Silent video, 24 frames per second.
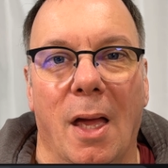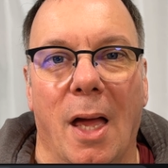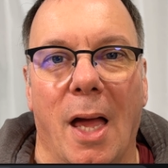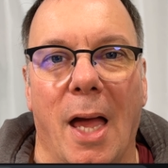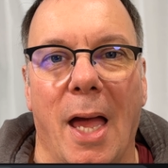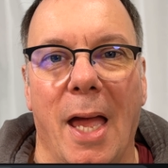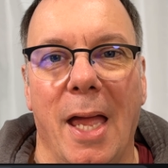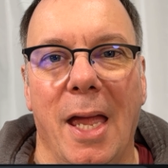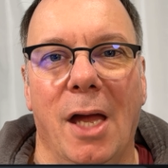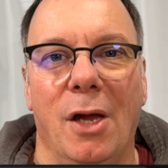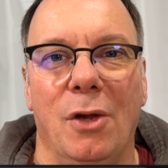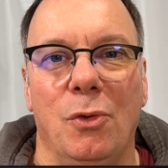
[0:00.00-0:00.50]

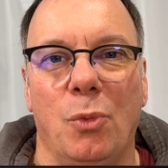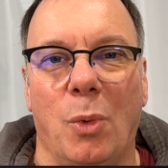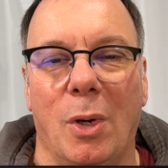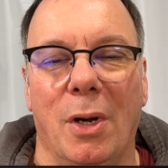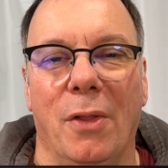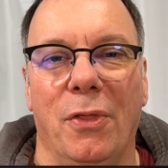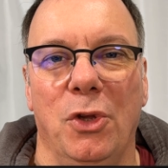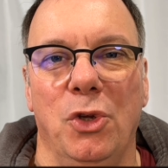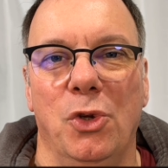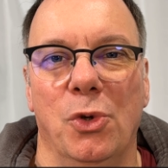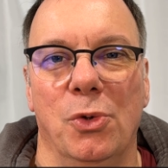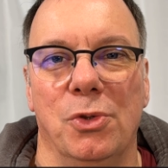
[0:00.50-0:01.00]
And one of
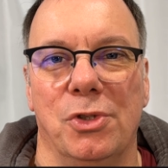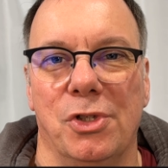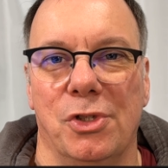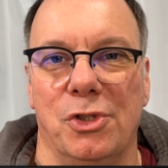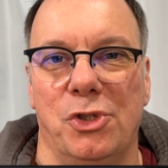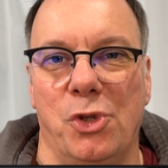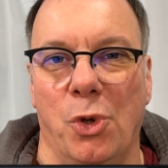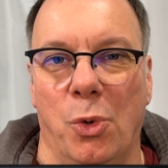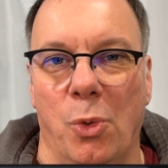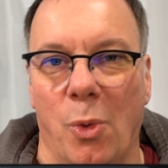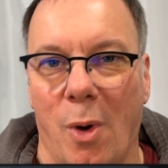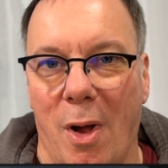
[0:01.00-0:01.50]
the
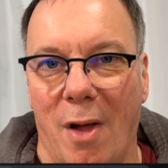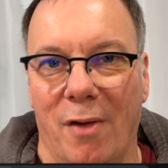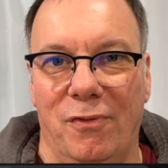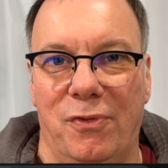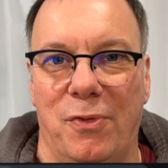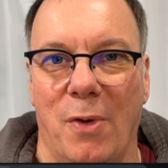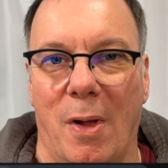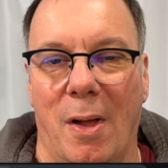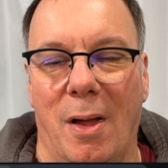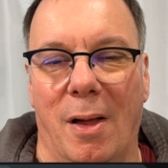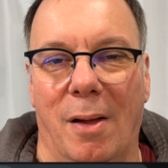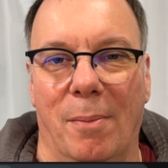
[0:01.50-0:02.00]
users who I've
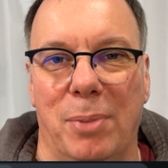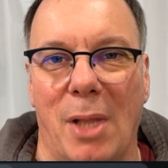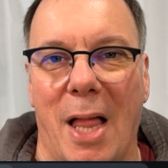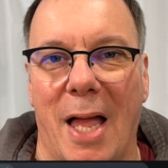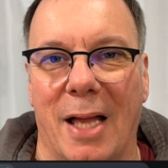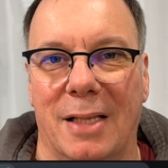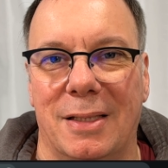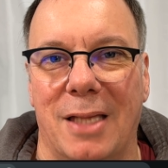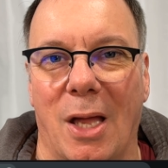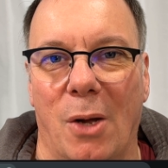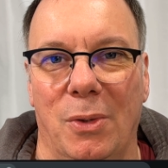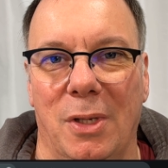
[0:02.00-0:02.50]

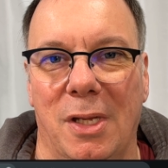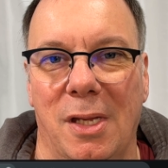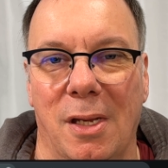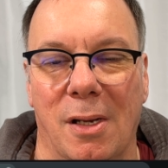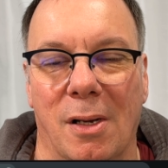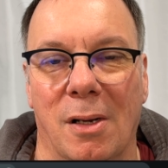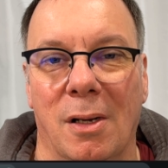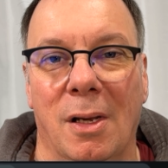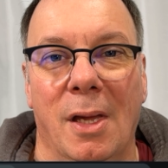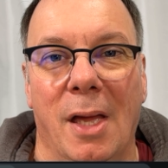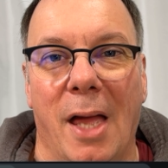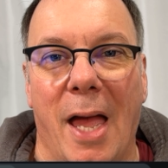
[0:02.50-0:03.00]
blacked out
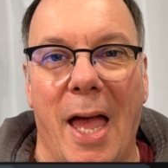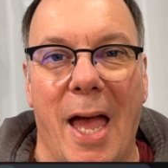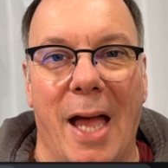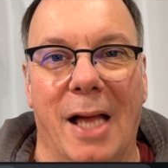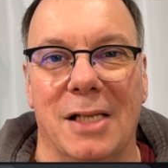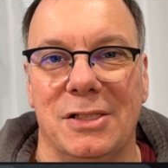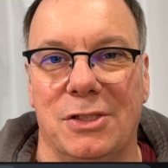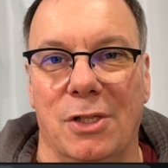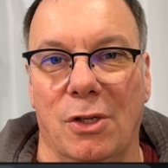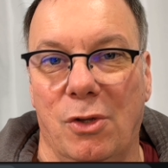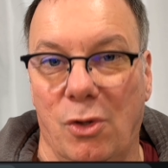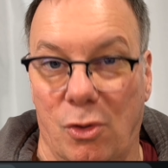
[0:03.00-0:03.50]
here
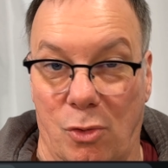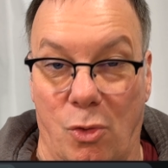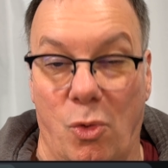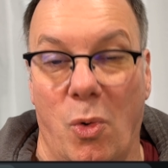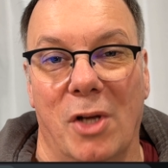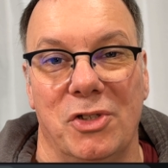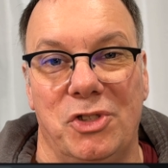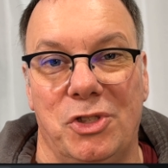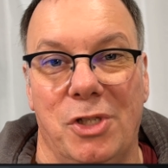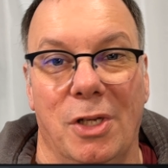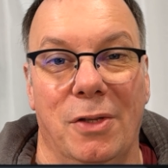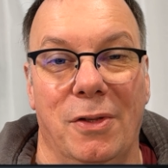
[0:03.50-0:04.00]
asked a
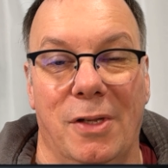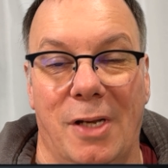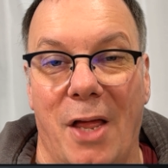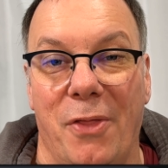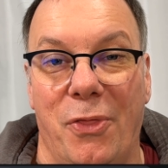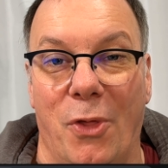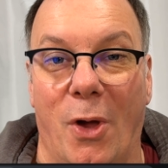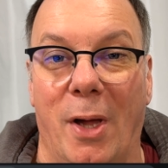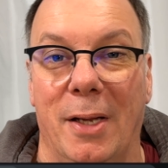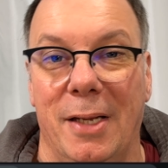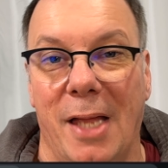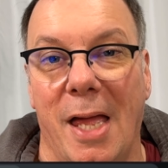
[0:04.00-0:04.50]
question that I
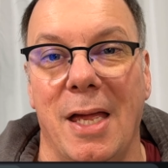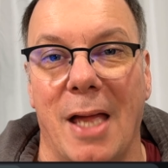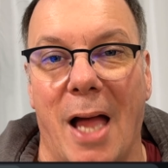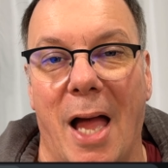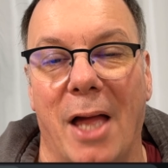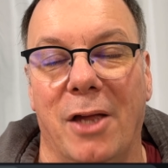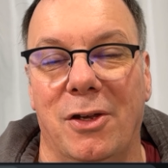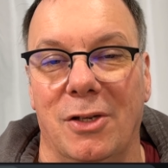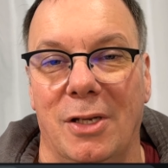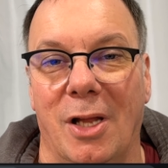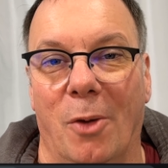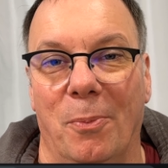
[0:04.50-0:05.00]
thought, hey, I
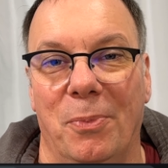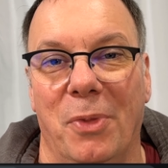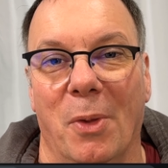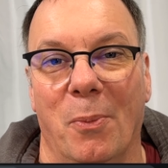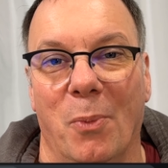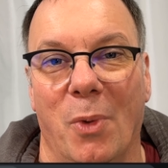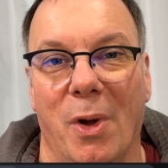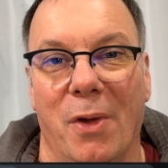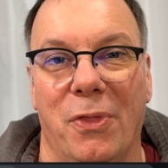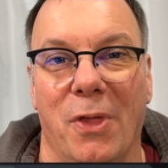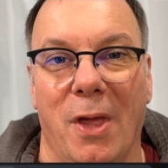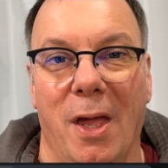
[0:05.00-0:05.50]
could help them
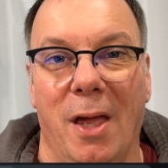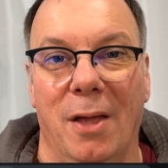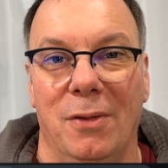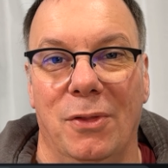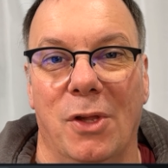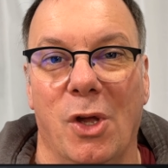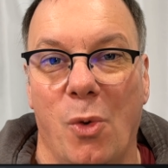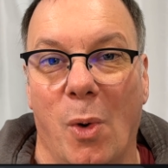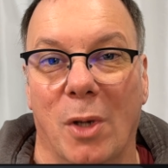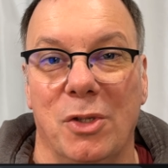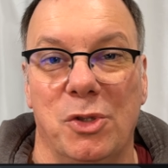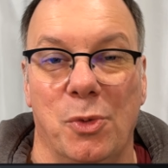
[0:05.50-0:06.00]
with. And
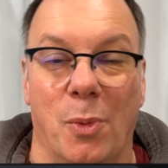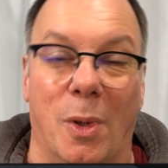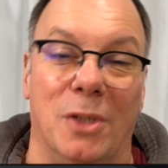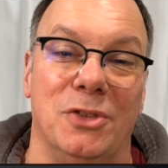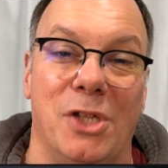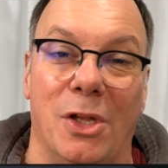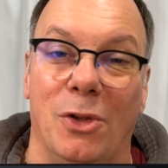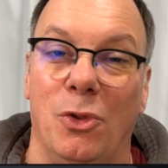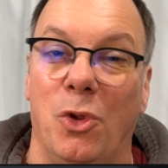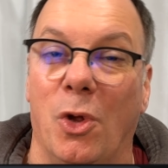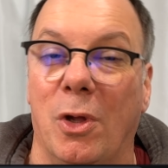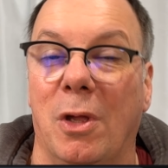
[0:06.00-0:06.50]
the question was,
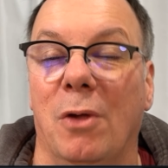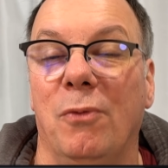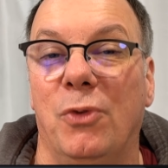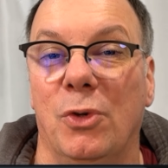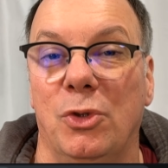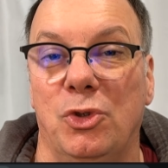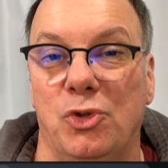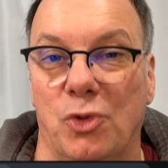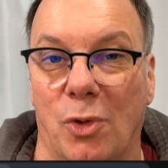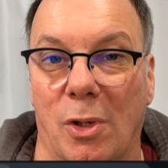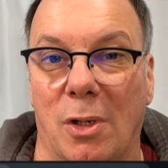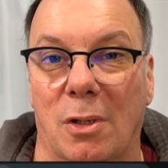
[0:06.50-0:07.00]
they're looking for a
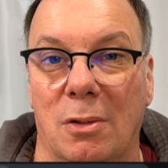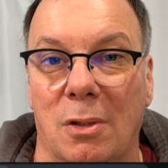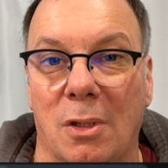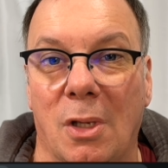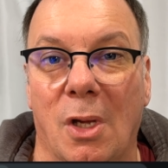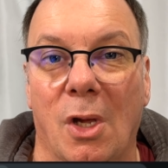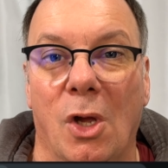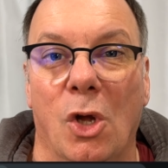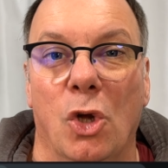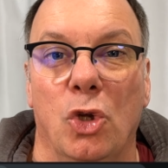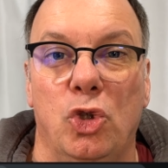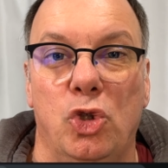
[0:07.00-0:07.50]
drill
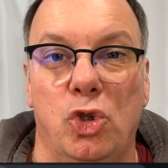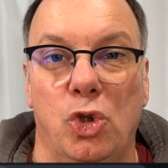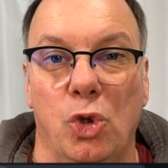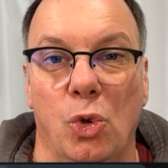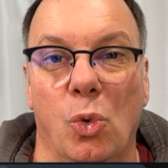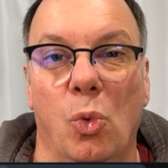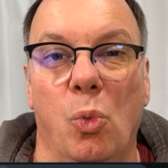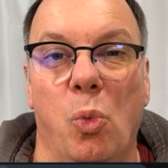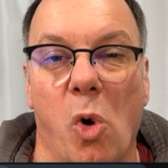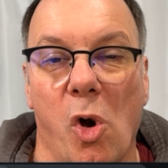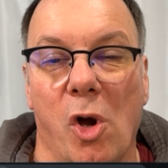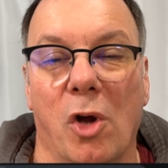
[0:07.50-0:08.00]
to
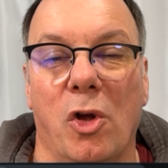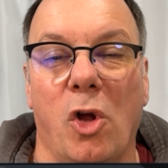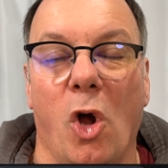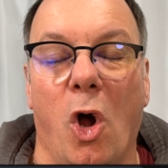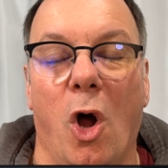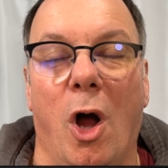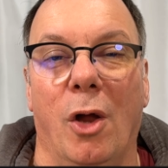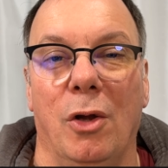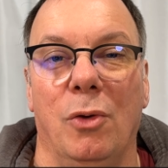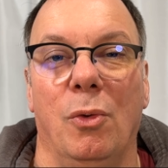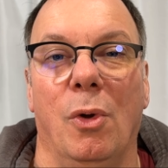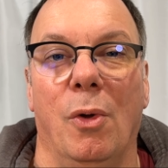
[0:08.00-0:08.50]
work
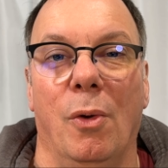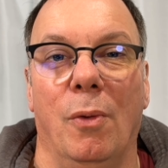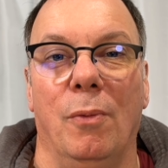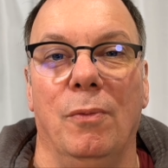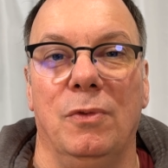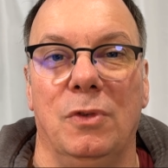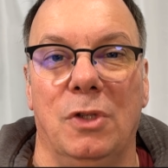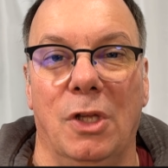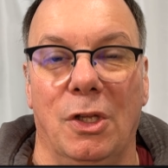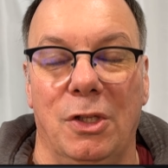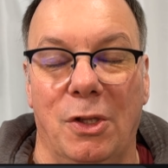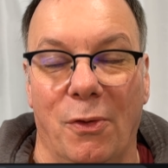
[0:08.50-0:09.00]
on
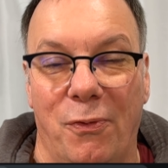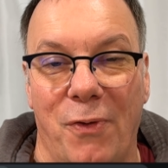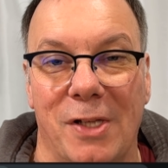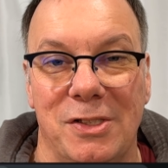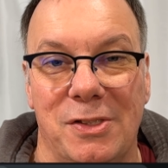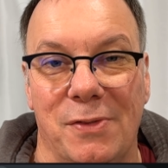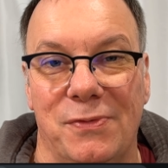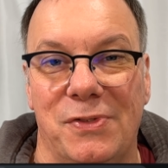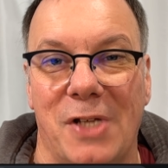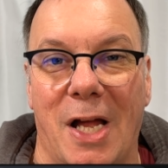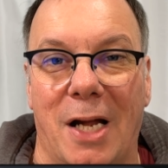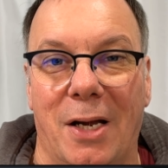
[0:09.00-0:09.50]
the
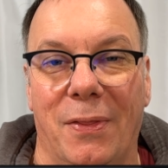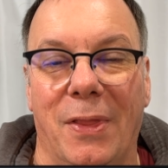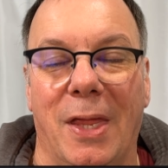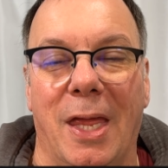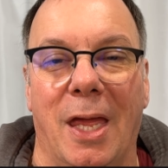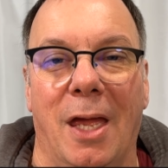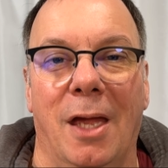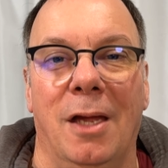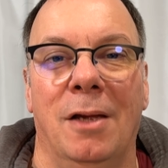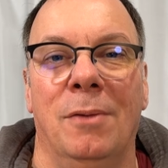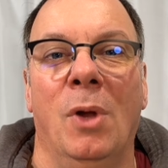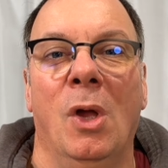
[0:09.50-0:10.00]
defensive side of the
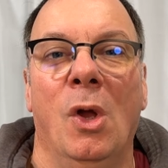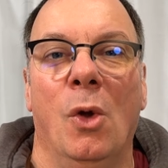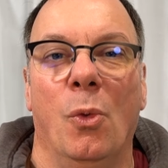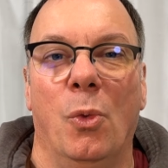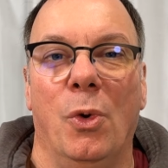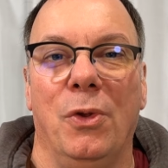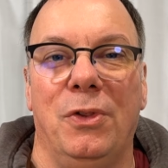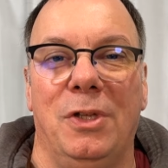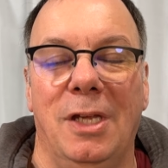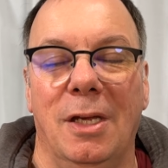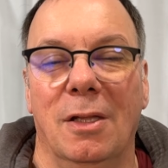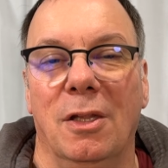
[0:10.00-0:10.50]
game
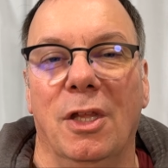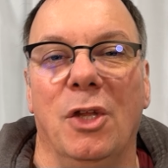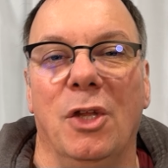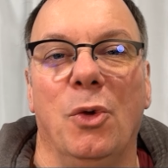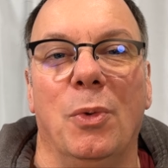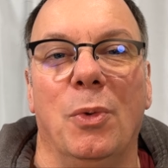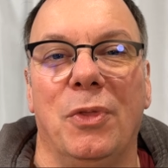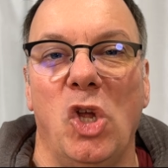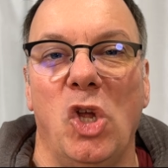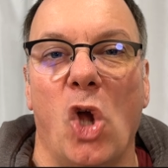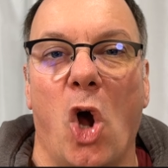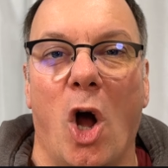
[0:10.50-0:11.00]
with dealing with
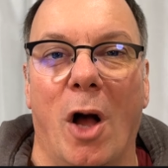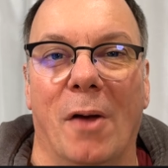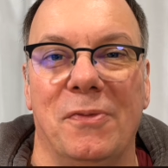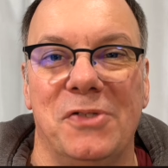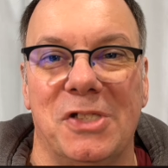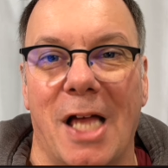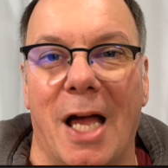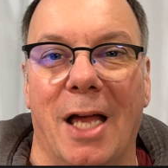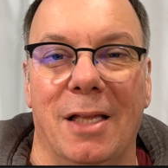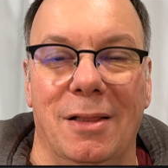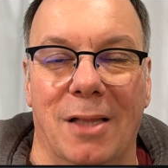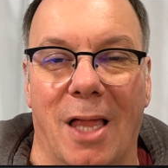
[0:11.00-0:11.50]
the
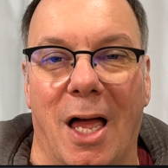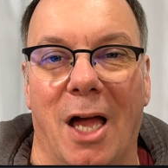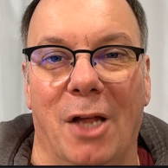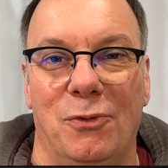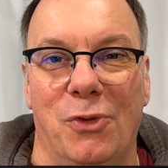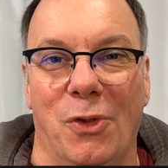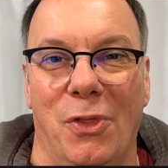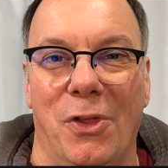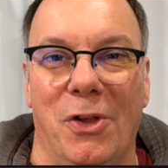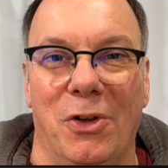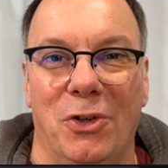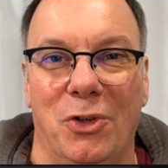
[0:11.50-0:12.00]
offside line for
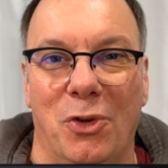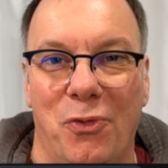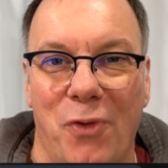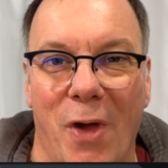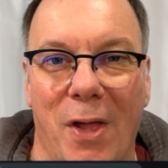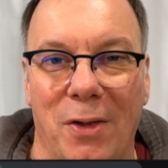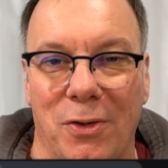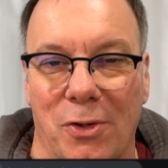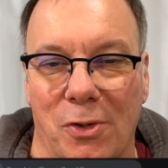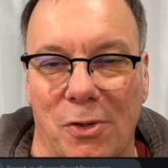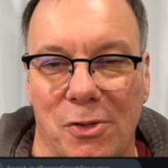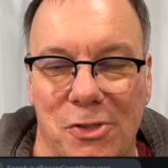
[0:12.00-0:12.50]
their
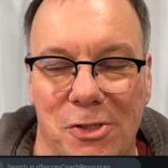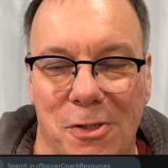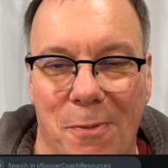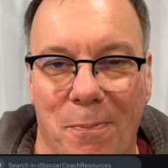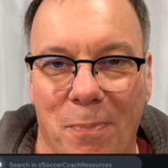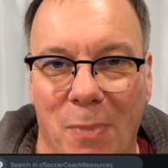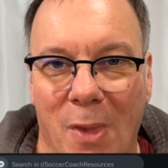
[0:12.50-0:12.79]
defenders.